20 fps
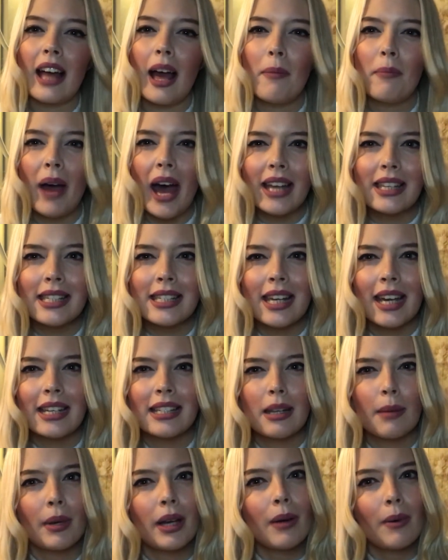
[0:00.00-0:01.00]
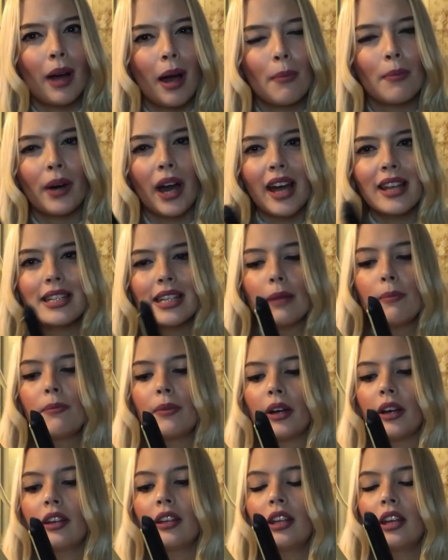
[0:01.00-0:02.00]
like bad to say something about branding,
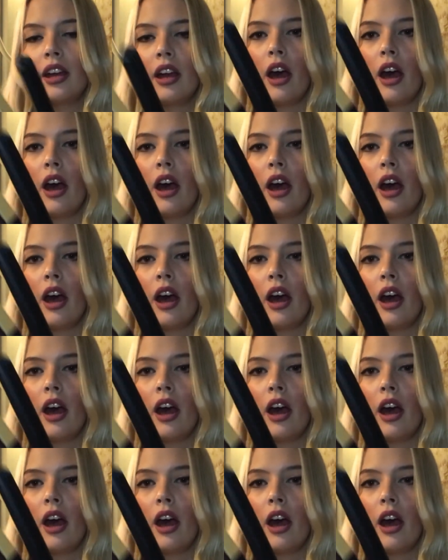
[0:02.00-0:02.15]
but